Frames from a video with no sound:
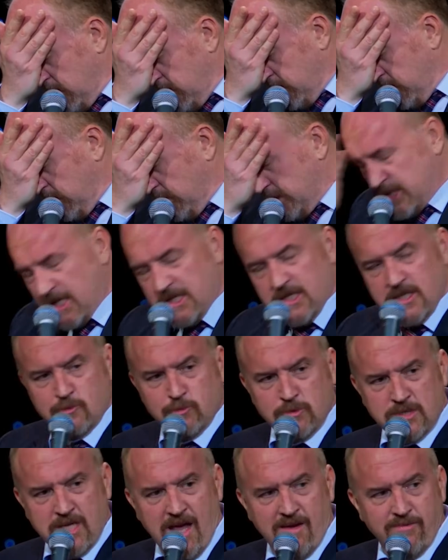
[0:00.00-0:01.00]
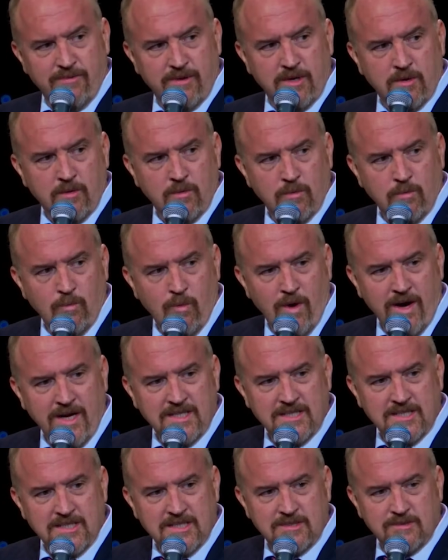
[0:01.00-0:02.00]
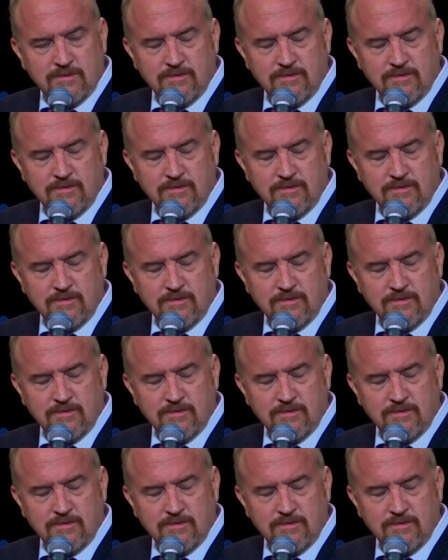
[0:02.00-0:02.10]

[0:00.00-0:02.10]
You said this was heaven. Why is this?